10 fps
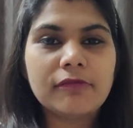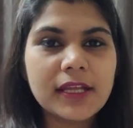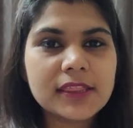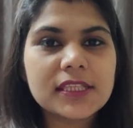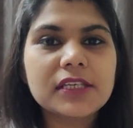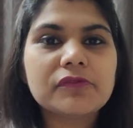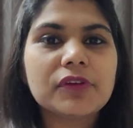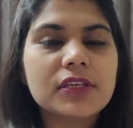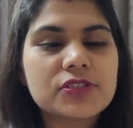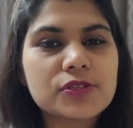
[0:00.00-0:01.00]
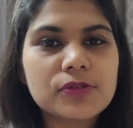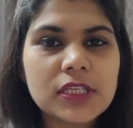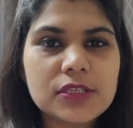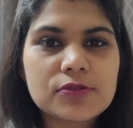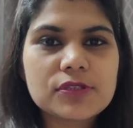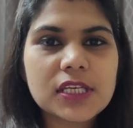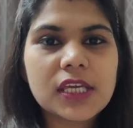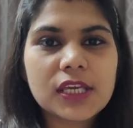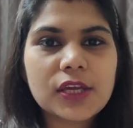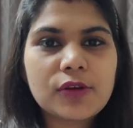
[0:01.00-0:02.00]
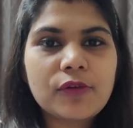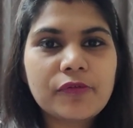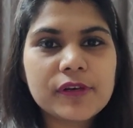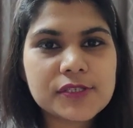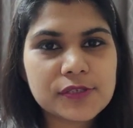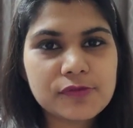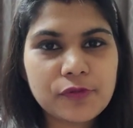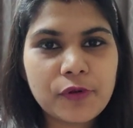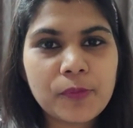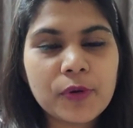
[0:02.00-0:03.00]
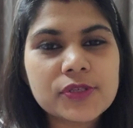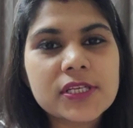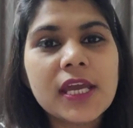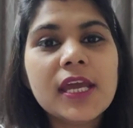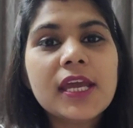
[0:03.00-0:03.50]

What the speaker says: one thing which you need to take care of first and foremost